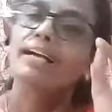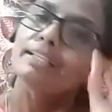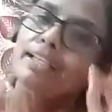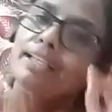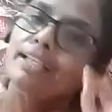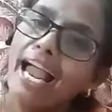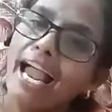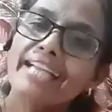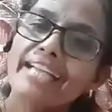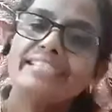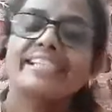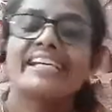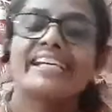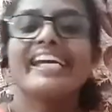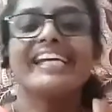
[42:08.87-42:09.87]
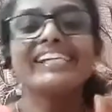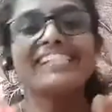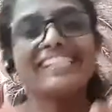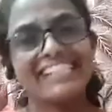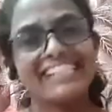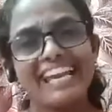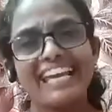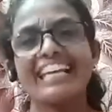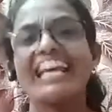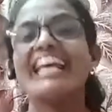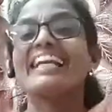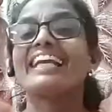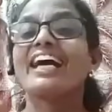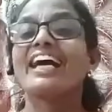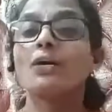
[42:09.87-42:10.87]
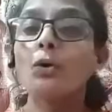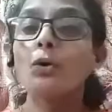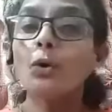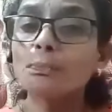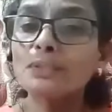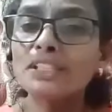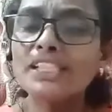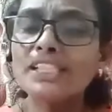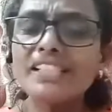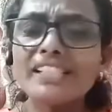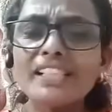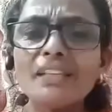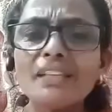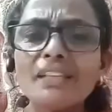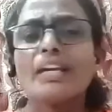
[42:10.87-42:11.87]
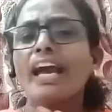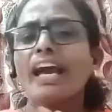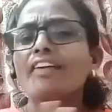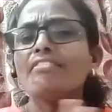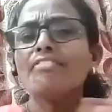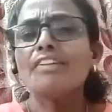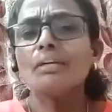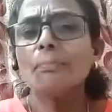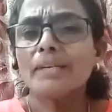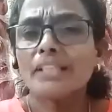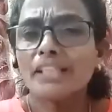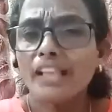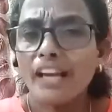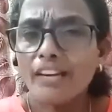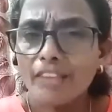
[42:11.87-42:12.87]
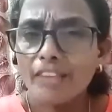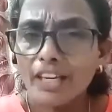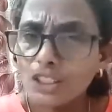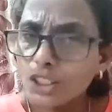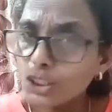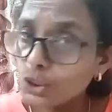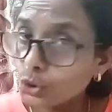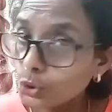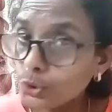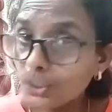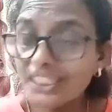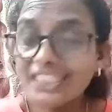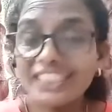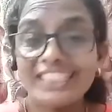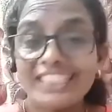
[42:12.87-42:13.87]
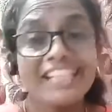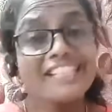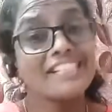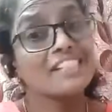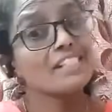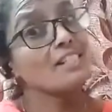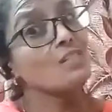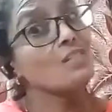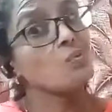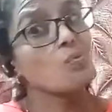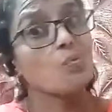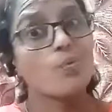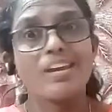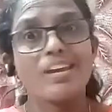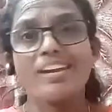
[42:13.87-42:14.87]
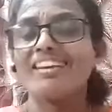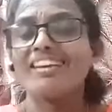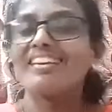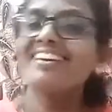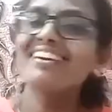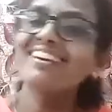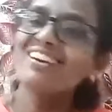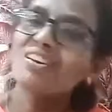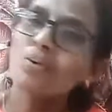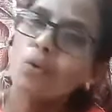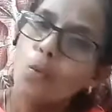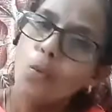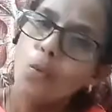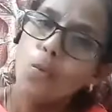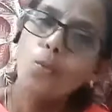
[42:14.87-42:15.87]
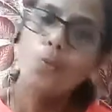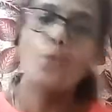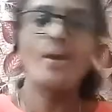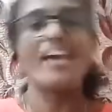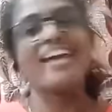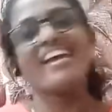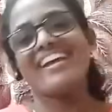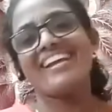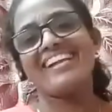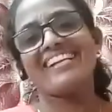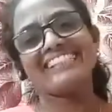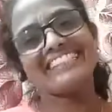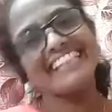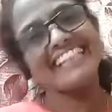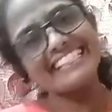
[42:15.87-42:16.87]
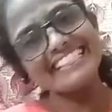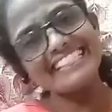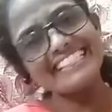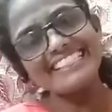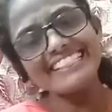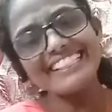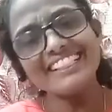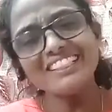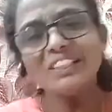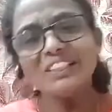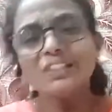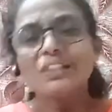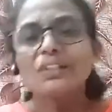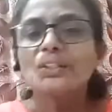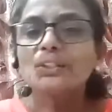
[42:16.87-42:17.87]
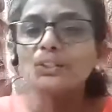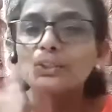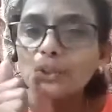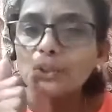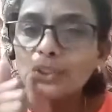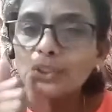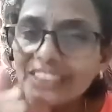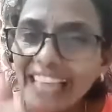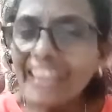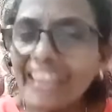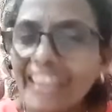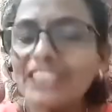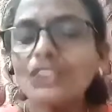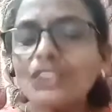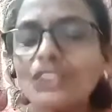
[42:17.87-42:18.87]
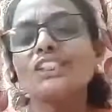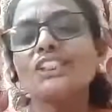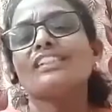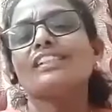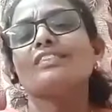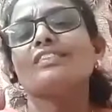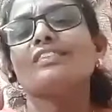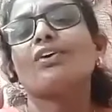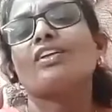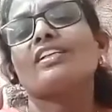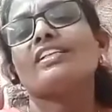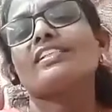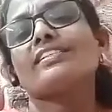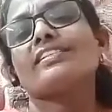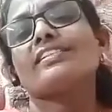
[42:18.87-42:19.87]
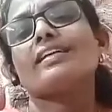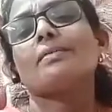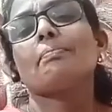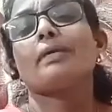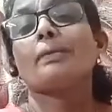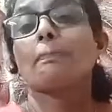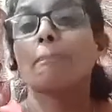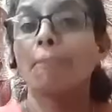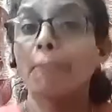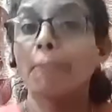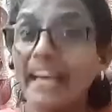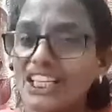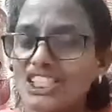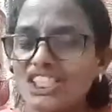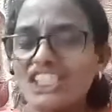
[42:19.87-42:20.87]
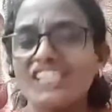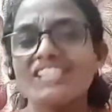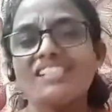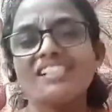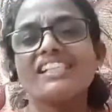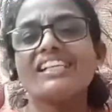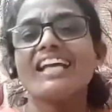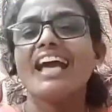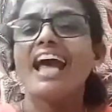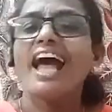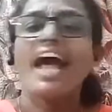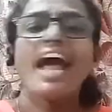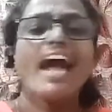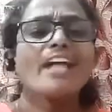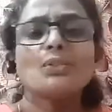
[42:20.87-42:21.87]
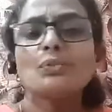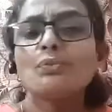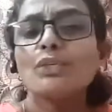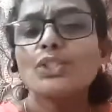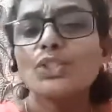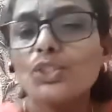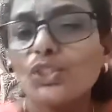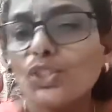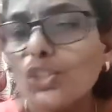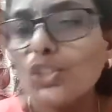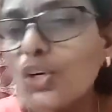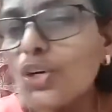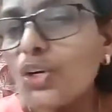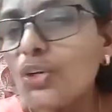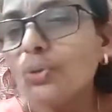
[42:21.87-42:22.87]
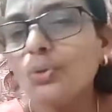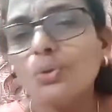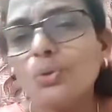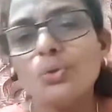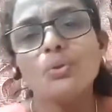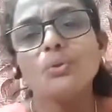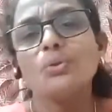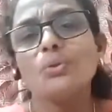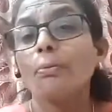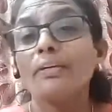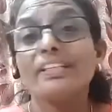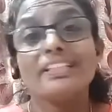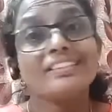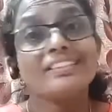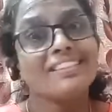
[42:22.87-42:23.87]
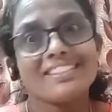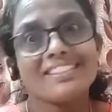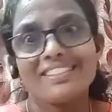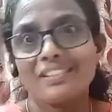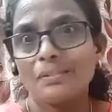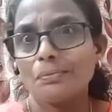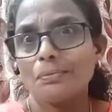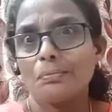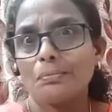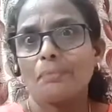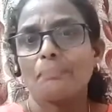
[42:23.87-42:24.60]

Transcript: and take care. And I hope children, everybody have understood this lesson very well. Yes, children. So thank you, children, for listening me patiently. And you were so good. Nobody disturbs.